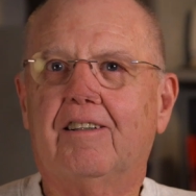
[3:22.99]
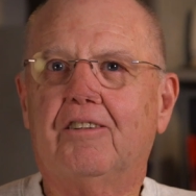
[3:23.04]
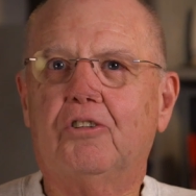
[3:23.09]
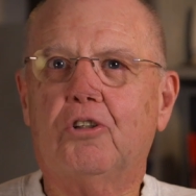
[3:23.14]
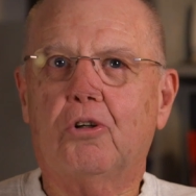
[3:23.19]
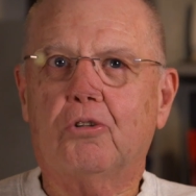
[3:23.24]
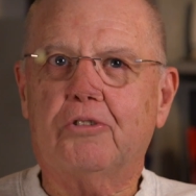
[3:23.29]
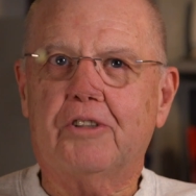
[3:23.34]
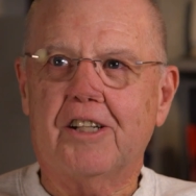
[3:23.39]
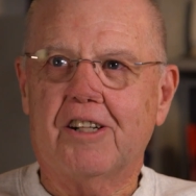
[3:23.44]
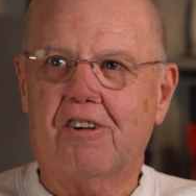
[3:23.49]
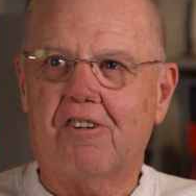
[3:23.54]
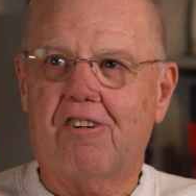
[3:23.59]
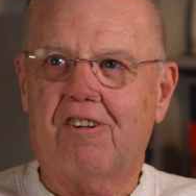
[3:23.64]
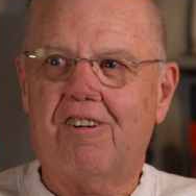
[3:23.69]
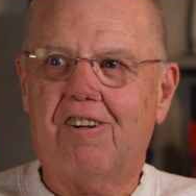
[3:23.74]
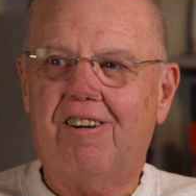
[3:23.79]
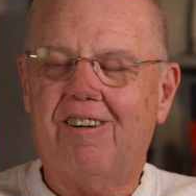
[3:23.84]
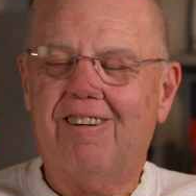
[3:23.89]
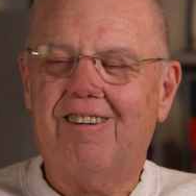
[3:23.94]
No
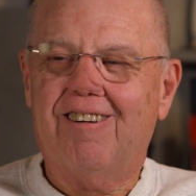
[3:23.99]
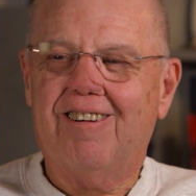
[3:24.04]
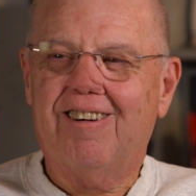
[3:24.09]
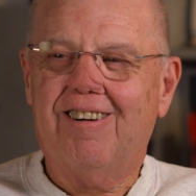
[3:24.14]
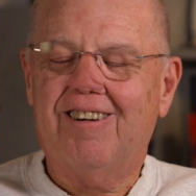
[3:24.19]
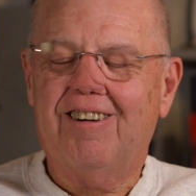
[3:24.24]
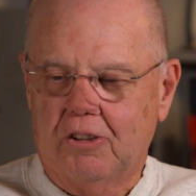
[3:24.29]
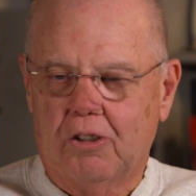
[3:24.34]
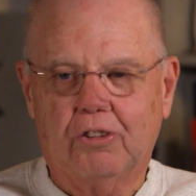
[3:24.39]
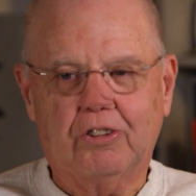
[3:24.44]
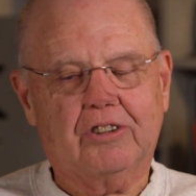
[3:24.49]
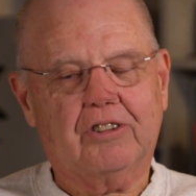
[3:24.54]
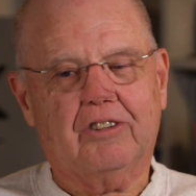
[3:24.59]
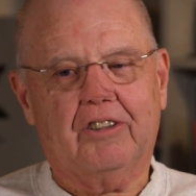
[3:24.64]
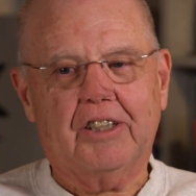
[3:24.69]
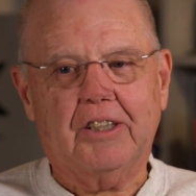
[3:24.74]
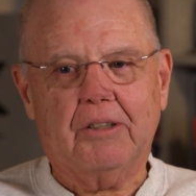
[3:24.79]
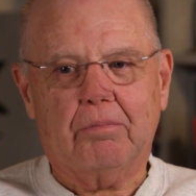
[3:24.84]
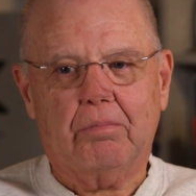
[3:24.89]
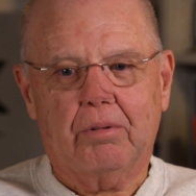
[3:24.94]
dinner, no
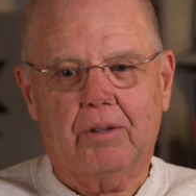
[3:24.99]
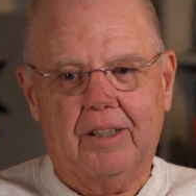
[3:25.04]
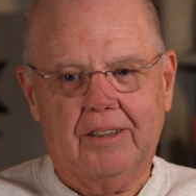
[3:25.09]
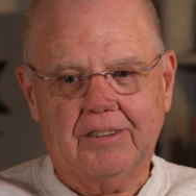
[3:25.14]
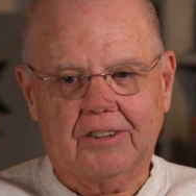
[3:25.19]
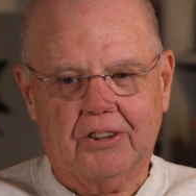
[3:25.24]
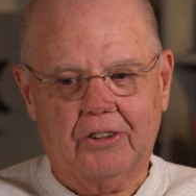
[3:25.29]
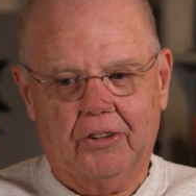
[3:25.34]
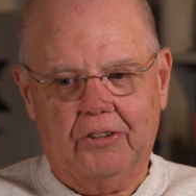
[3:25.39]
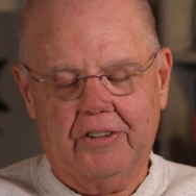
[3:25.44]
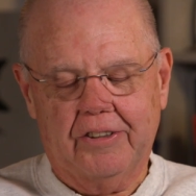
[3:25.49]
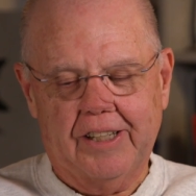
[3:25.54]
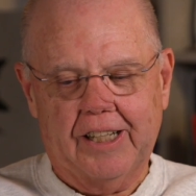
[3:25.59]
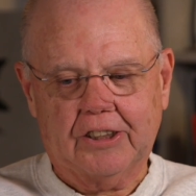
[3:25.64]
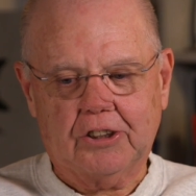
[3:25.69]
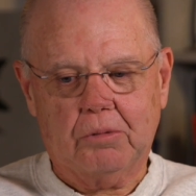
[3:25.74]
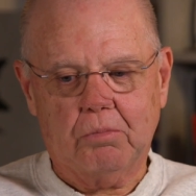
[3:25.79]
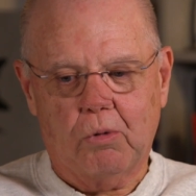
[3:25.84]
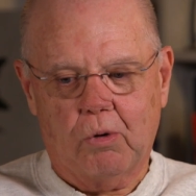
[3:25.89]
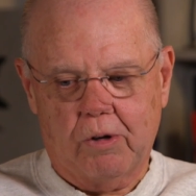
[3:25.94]
sleep until the
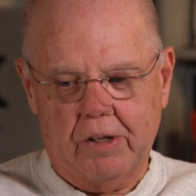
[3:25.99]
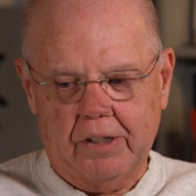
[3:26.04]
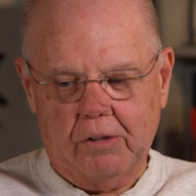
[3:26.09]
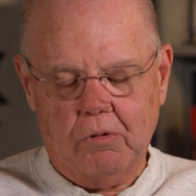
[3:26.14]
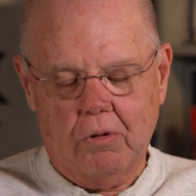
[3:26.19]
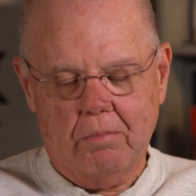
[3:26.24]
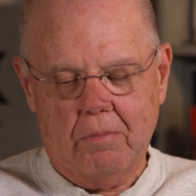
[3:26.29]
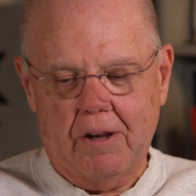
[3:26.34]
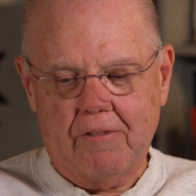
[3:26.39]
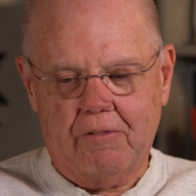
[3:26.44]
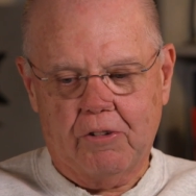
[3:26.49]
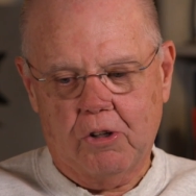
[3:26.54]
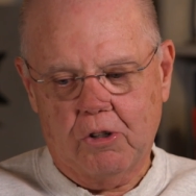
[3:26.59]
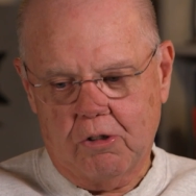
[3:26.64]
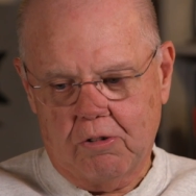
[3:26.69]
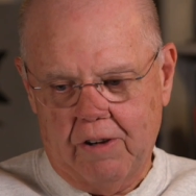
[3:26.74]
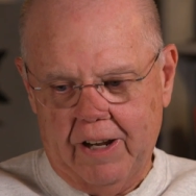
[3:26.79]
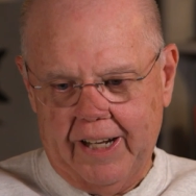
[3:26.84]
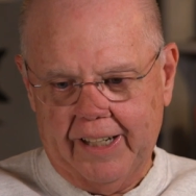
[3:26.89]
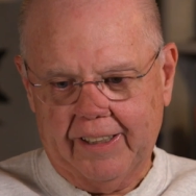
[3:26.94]
next morning when my
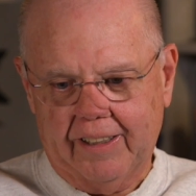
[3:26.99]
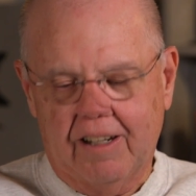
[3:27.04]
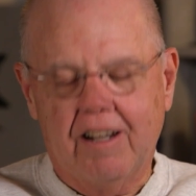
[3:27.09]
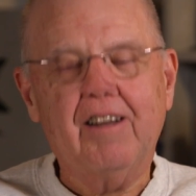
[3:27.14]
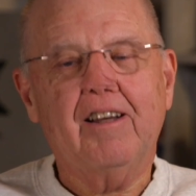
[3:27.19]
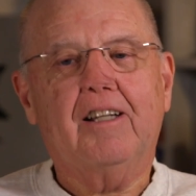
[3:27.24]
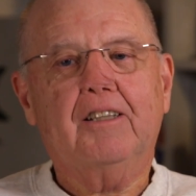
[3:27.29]
phone rang.